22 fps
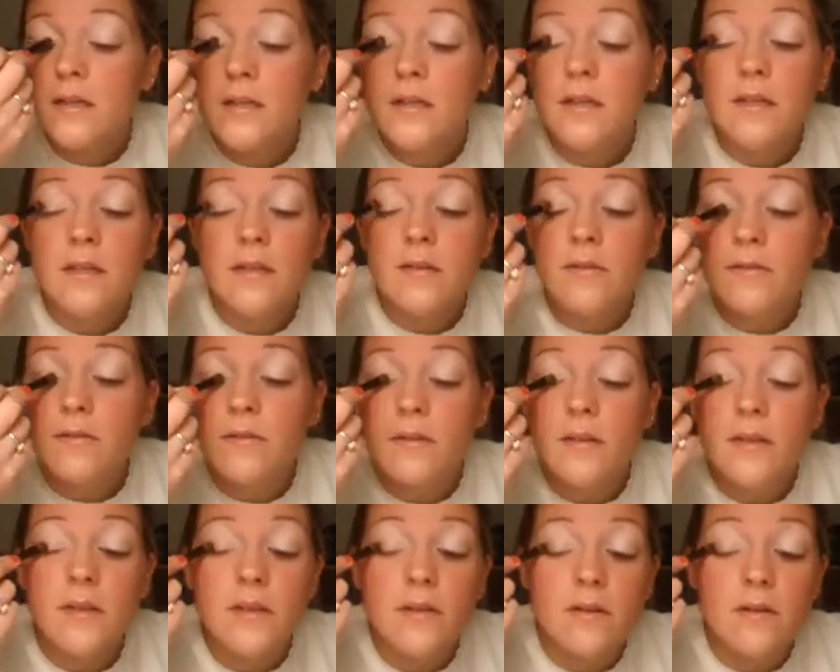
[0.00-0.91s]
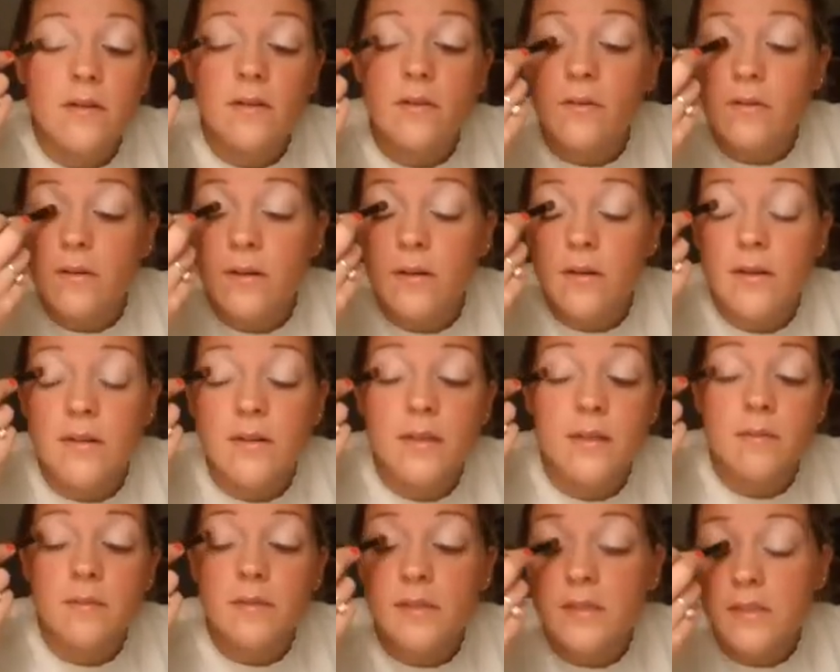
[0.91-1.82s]
to the inner corner, and then
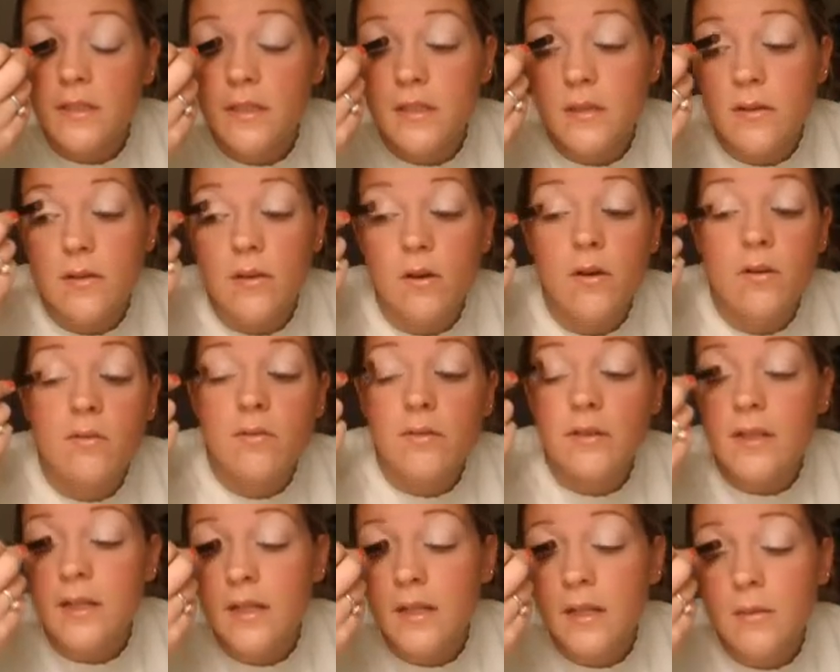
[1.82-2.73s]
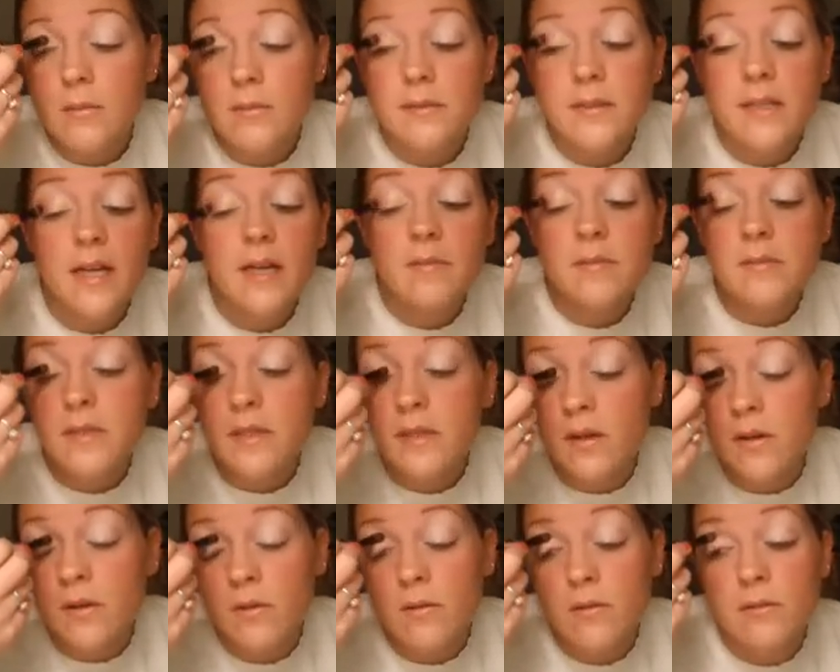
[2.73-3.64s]
I'm just going to go over that a couple times and
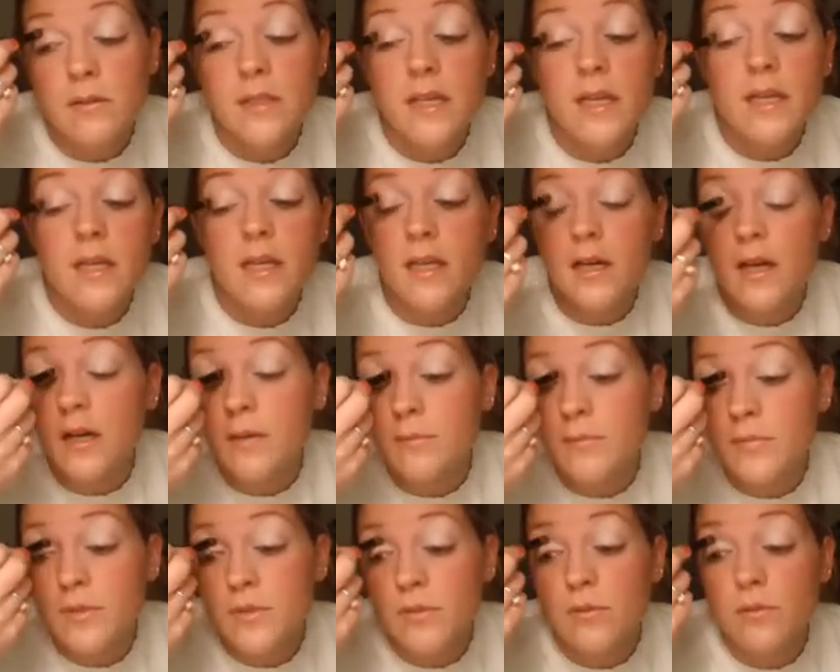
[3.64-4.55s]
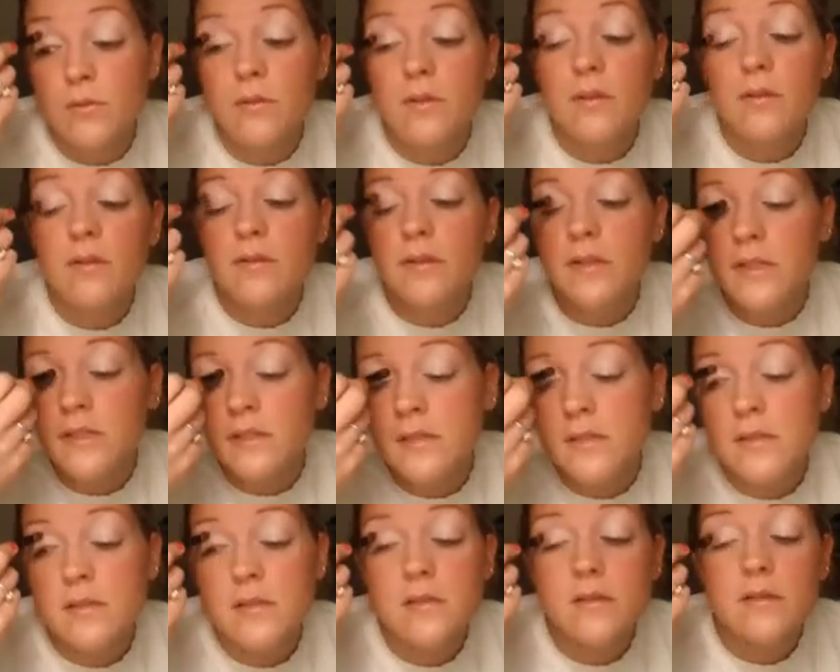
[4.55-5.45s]
go take it up to the
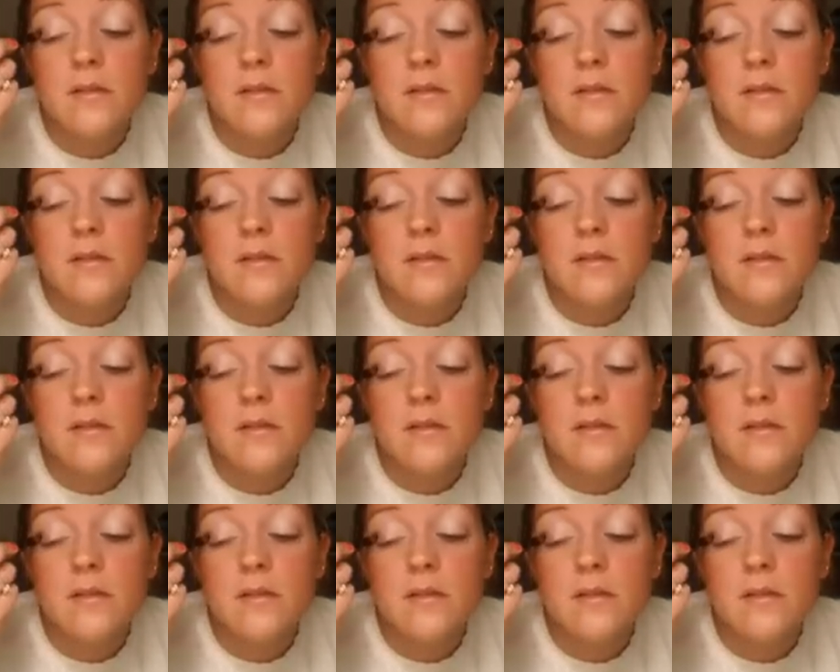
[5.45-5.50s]
crease.